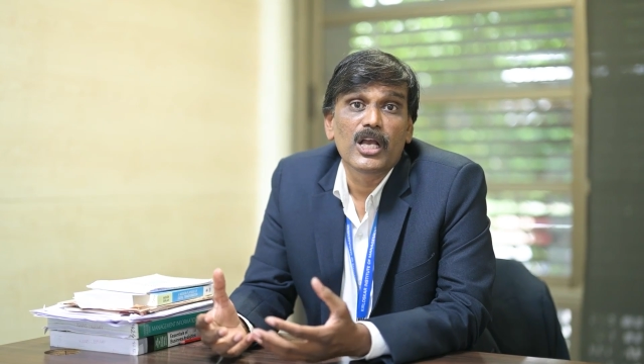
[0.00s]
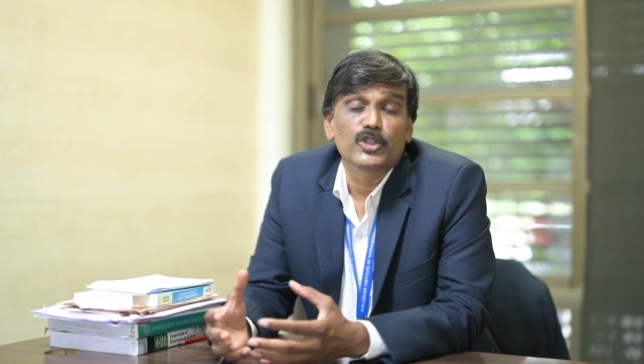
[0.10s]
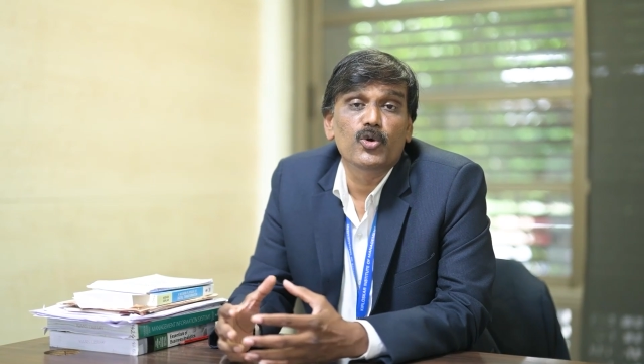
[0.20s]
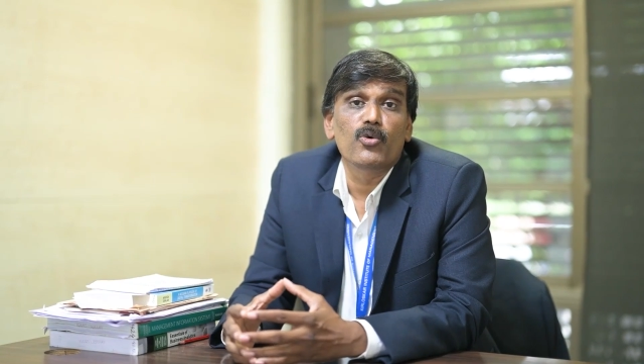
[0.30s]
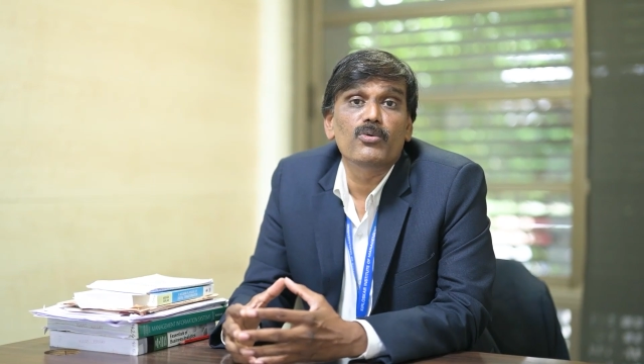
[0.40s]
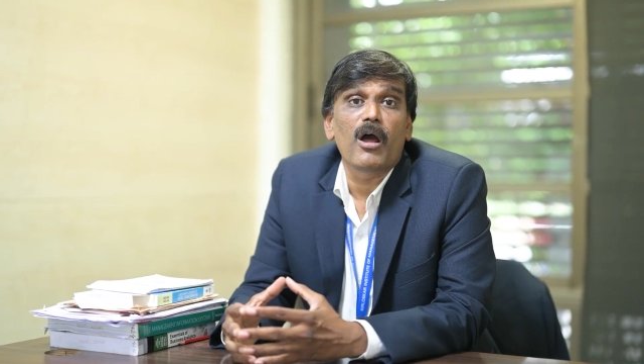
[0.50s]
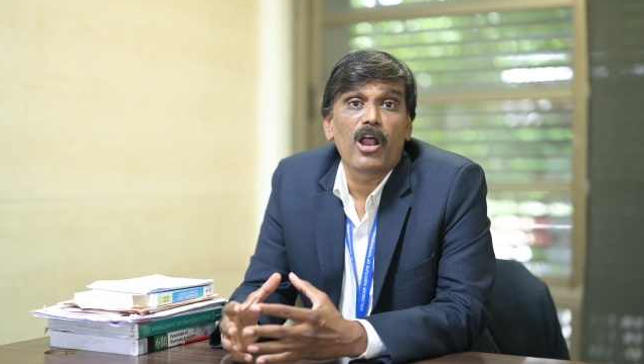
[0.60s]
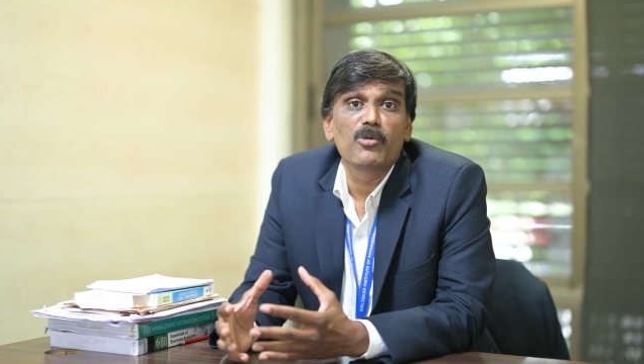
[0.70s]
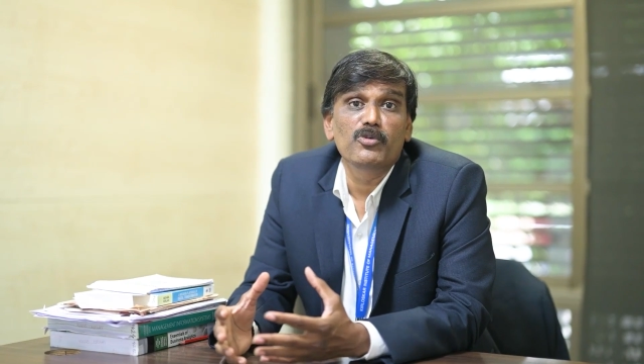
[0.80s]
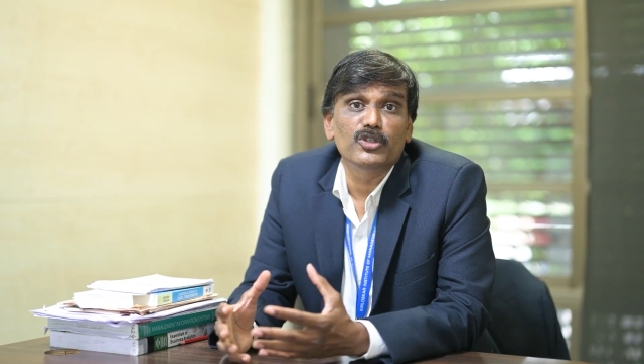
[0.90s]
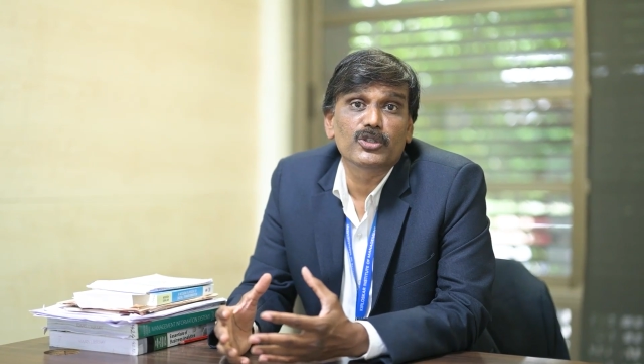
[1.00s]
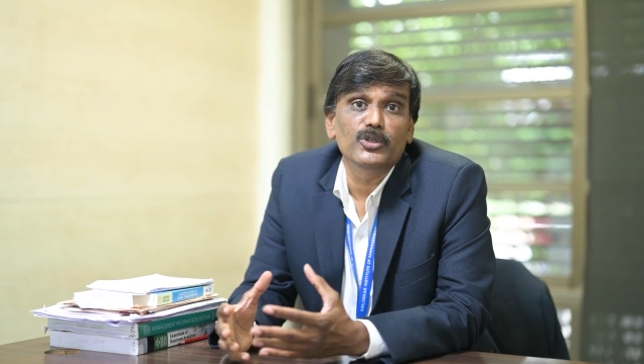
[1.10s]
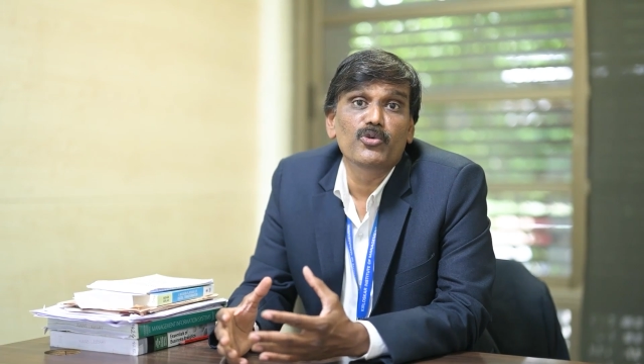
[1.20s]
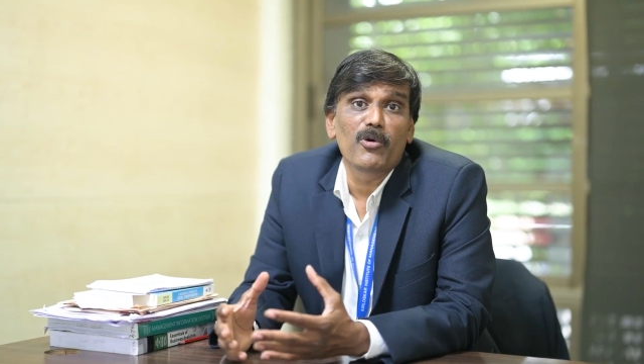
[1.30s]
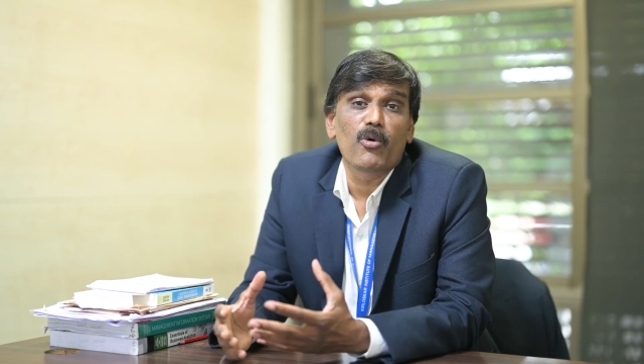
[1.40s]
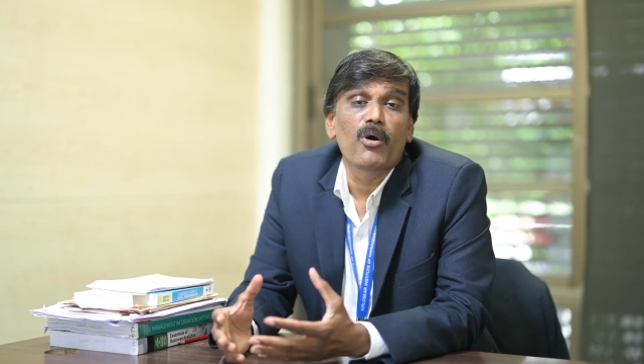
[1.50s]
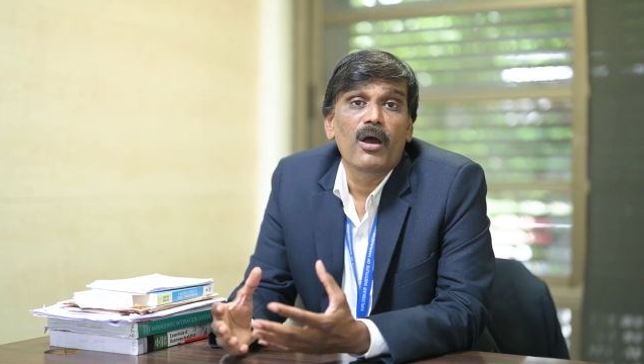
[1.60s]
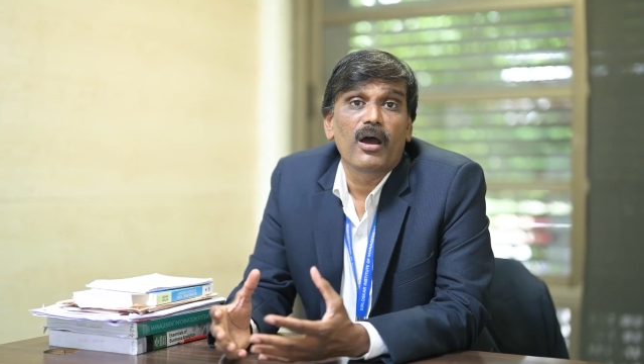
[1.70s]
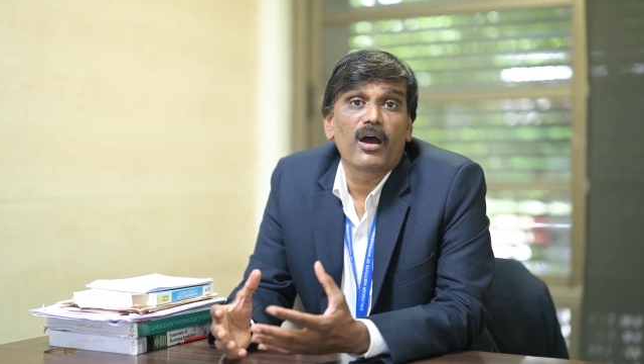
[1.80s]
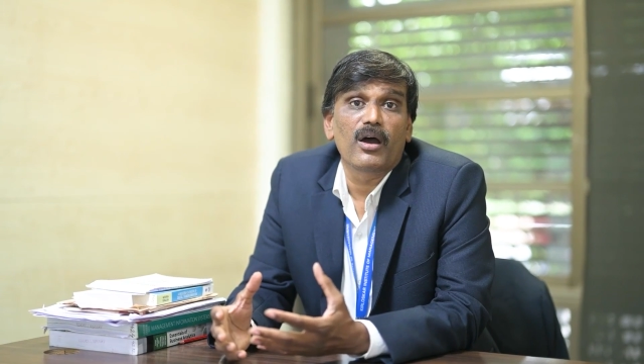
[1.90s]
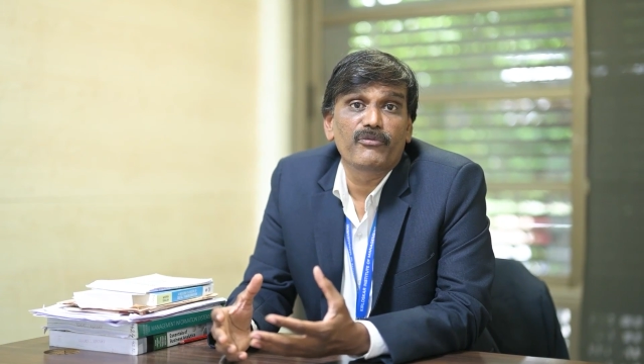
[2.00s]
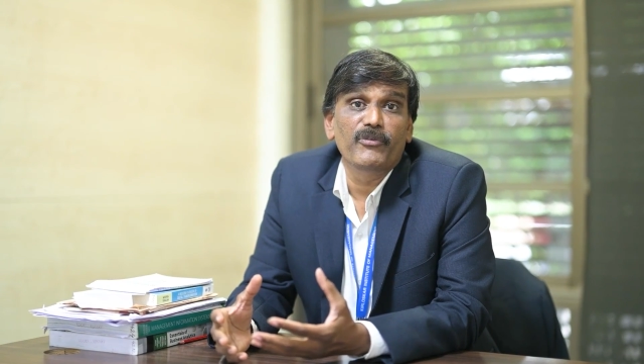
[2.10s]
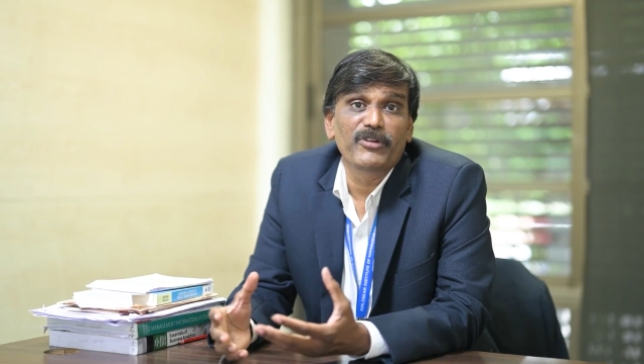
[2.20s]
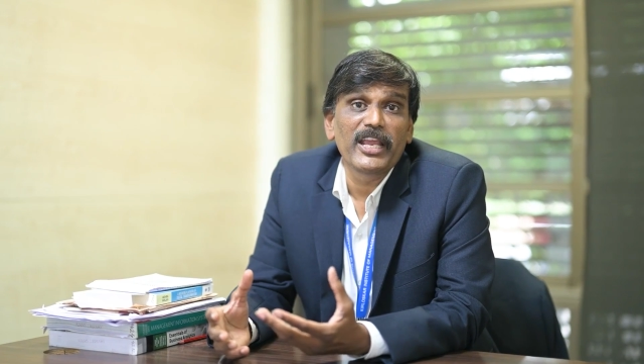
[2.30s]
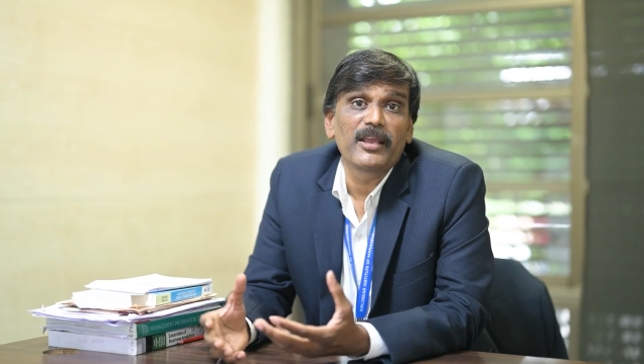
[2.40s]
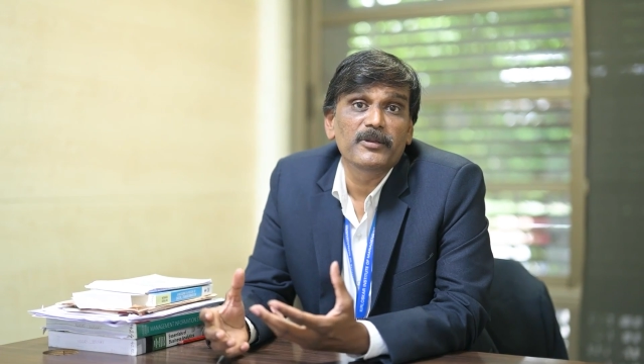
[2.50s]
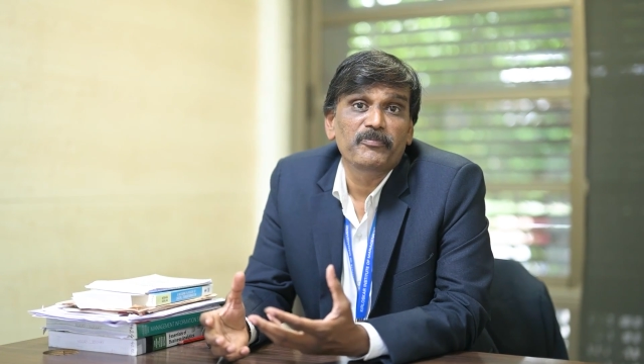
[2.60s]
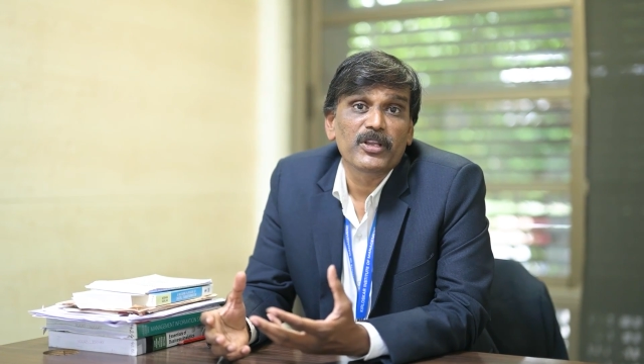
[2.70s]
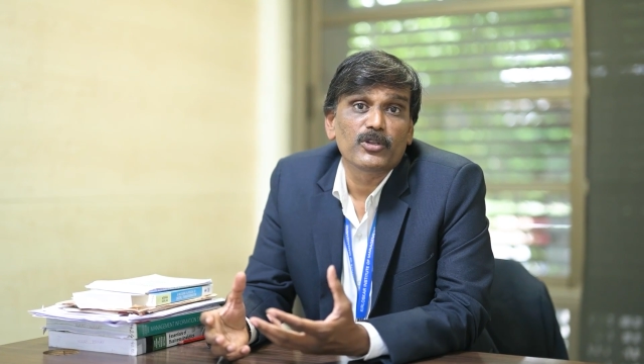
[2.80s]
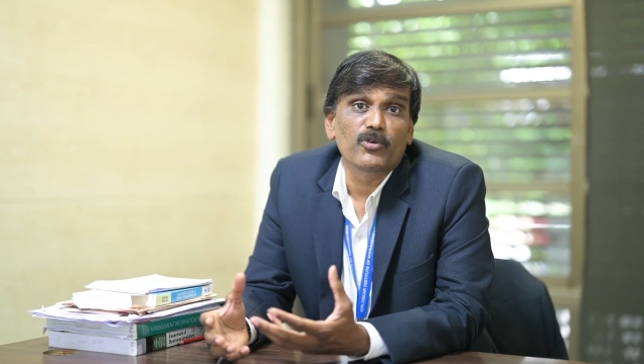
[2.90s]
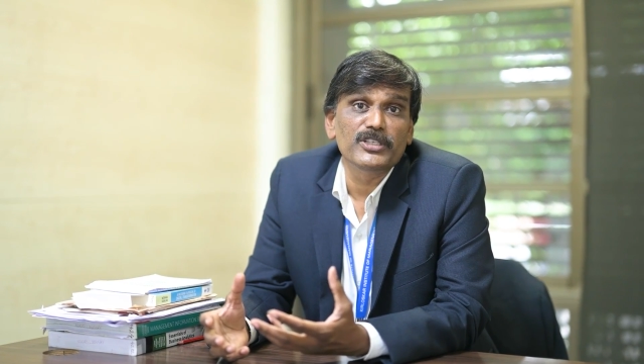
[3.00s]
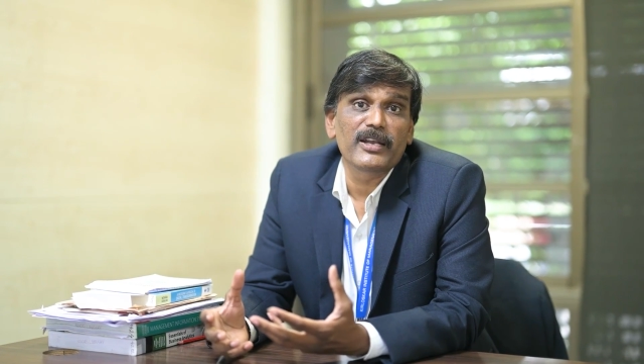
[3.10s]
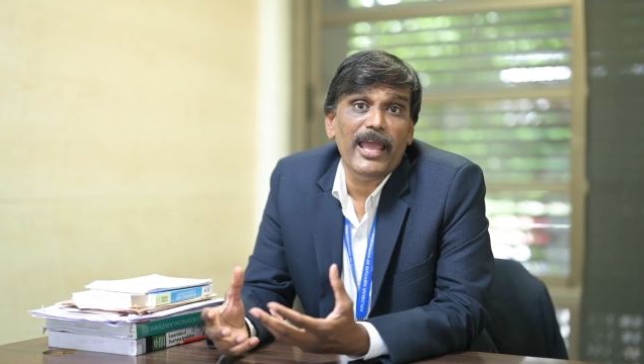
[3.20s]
so almost, 50,000